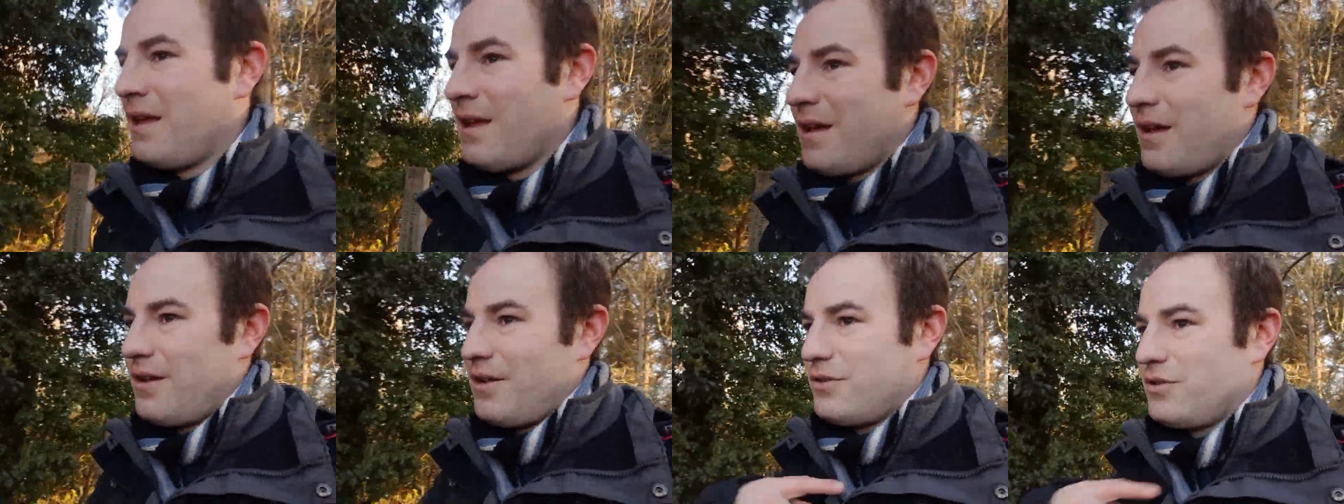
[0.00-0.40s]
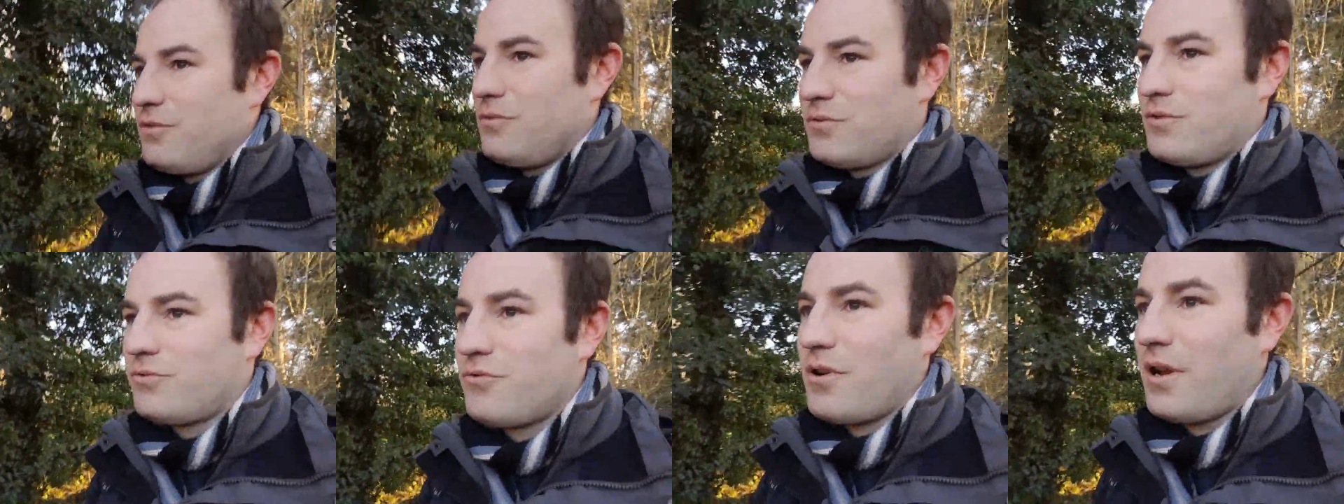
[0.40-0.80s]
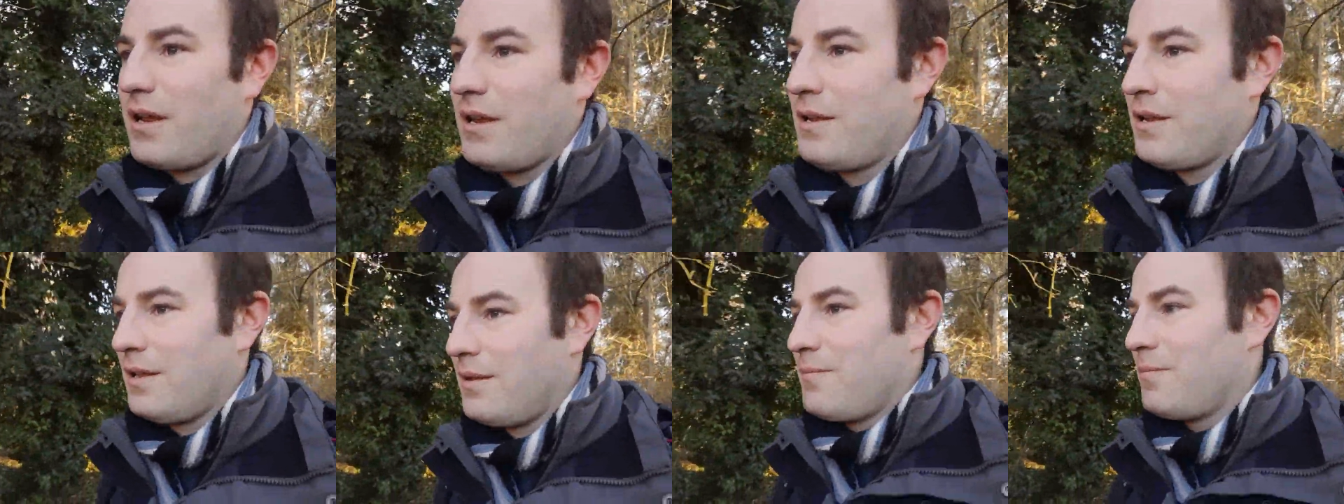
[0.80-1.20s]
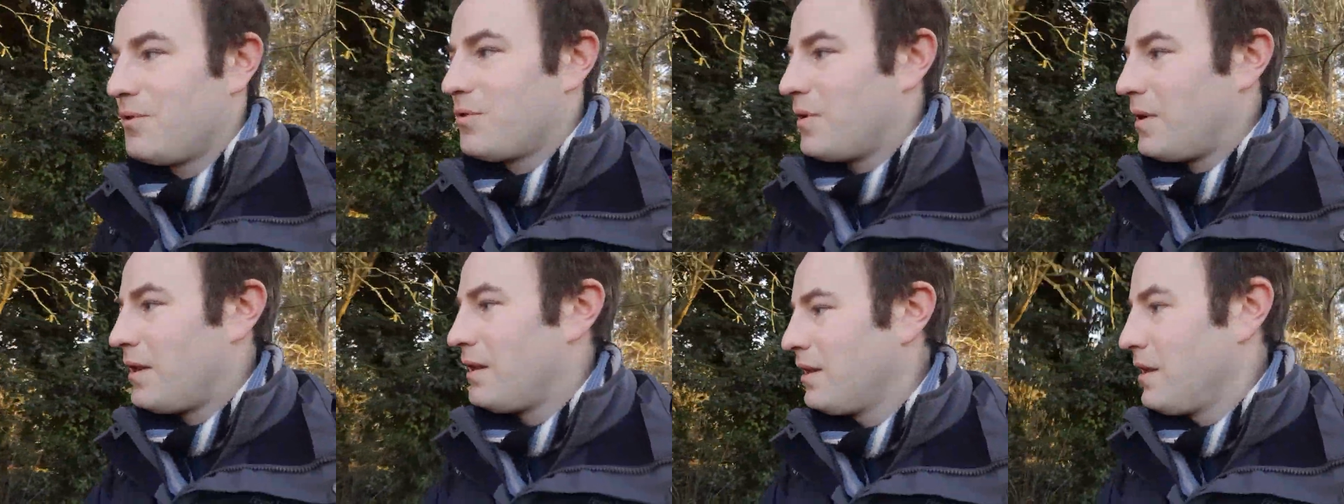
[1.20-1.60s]
And I'd use the train in
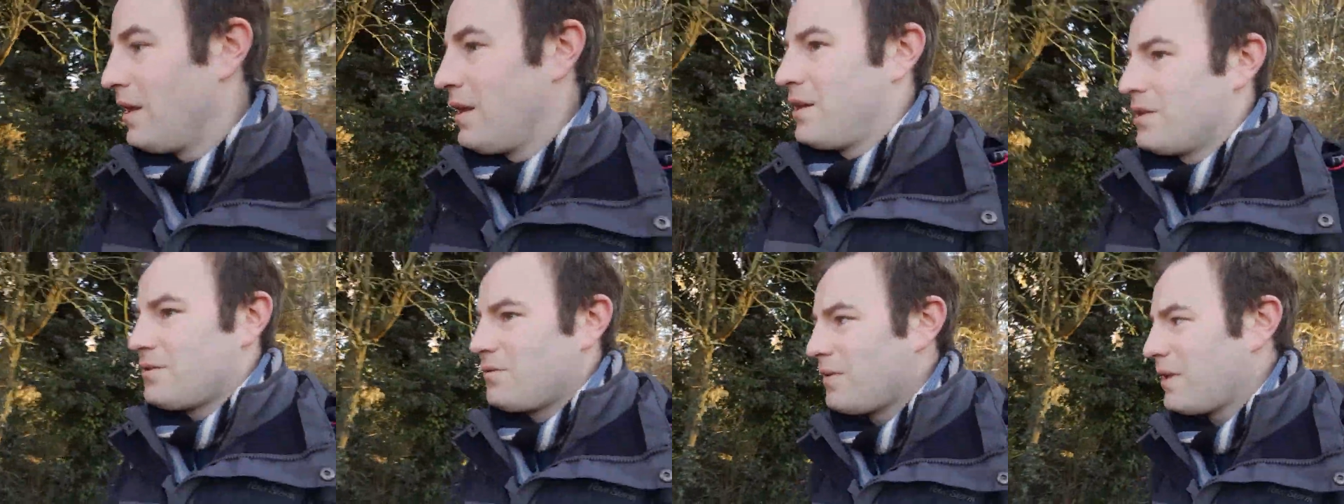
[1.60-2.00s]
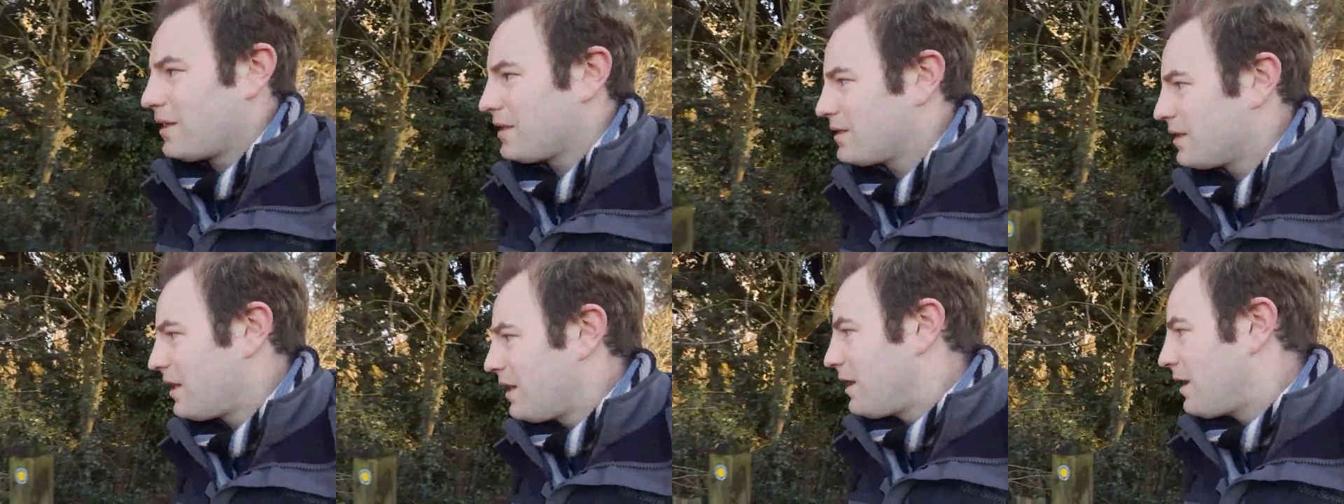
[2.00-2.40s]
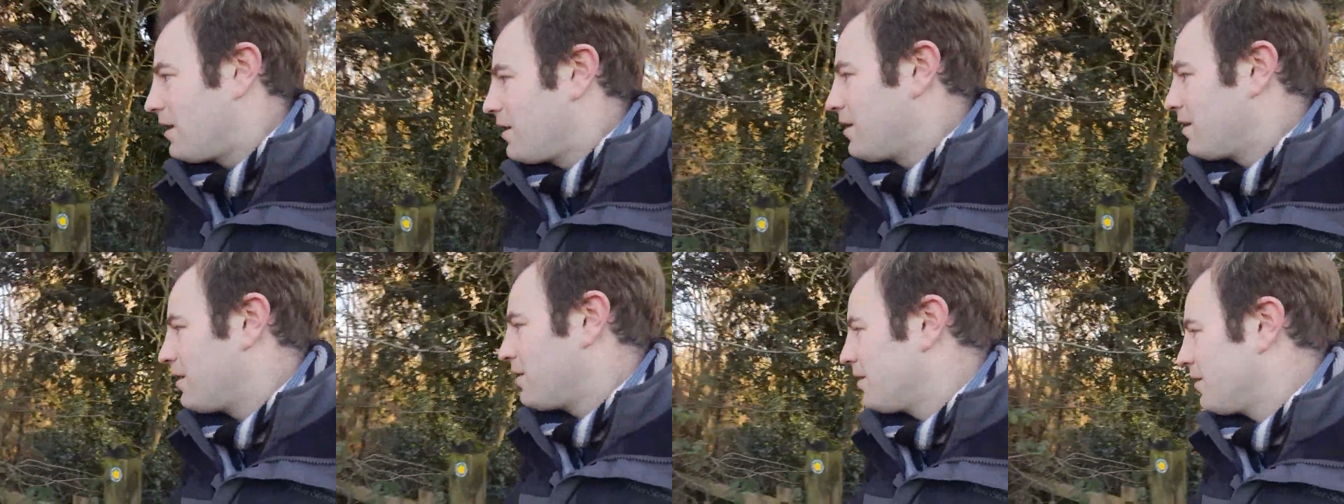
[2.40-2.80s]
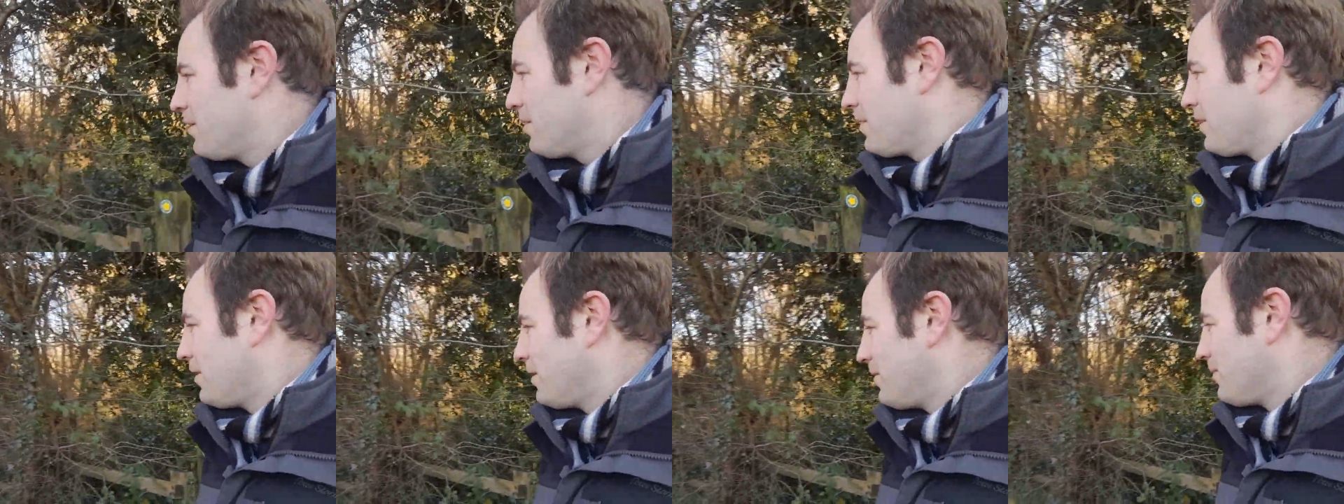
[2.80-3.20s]
between. So we get to here,
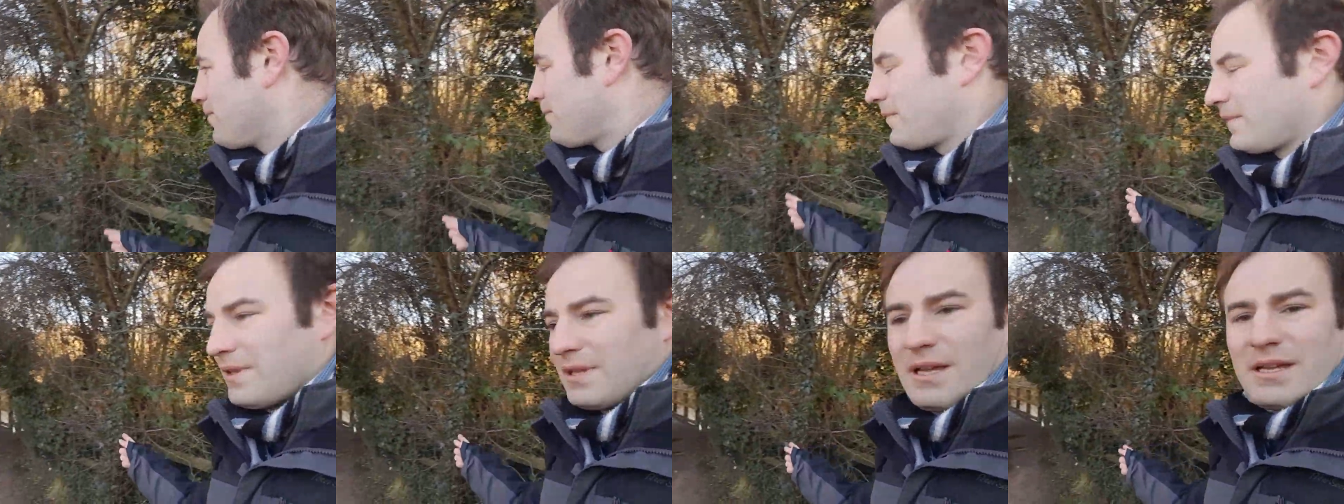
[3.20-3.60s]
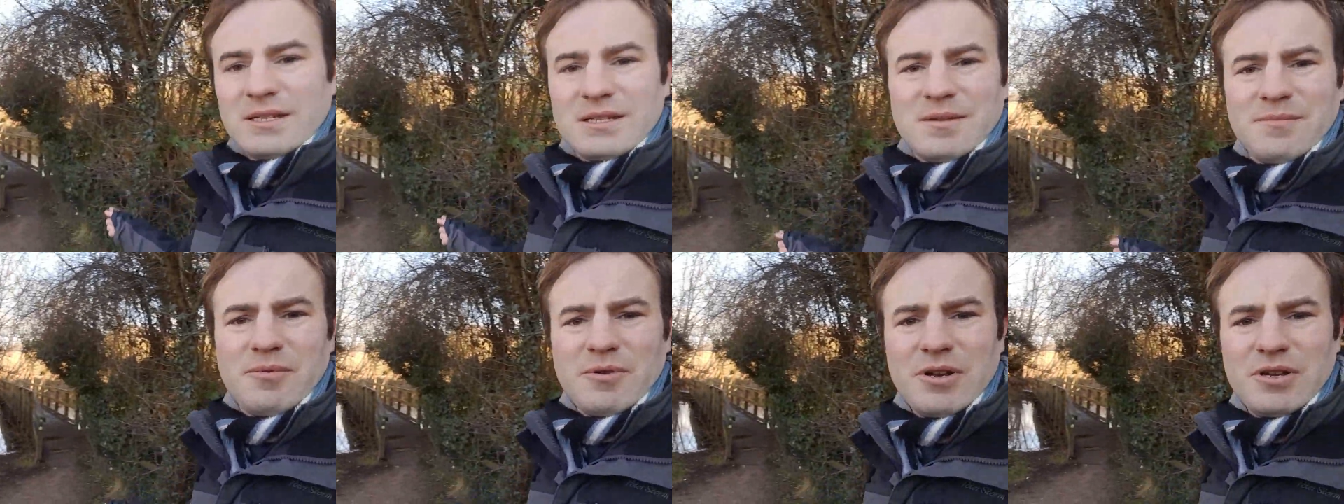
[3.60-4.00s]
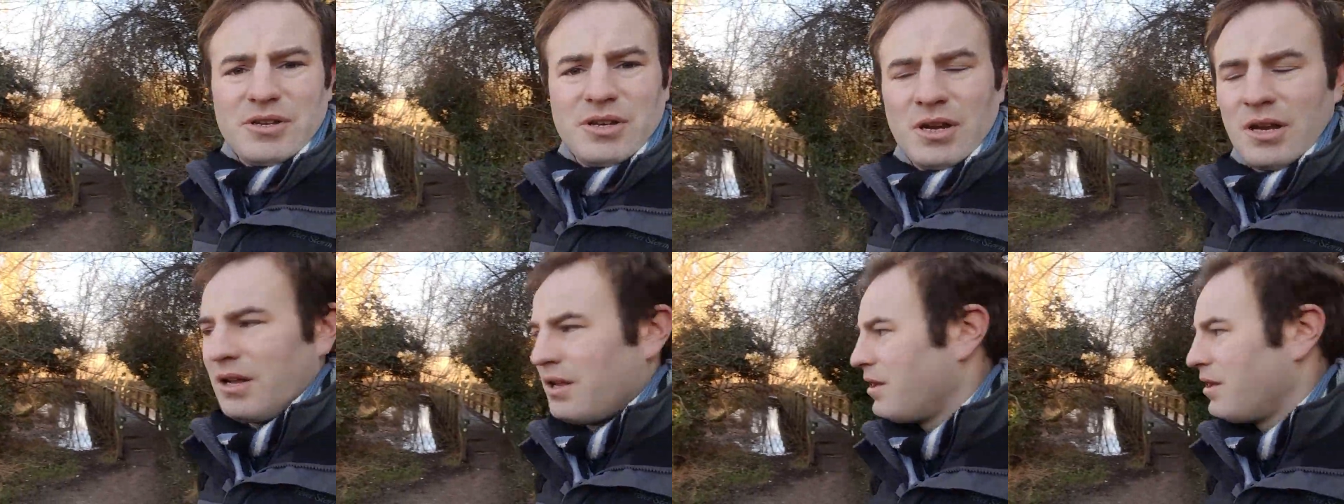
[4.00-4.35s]
that's the bridge.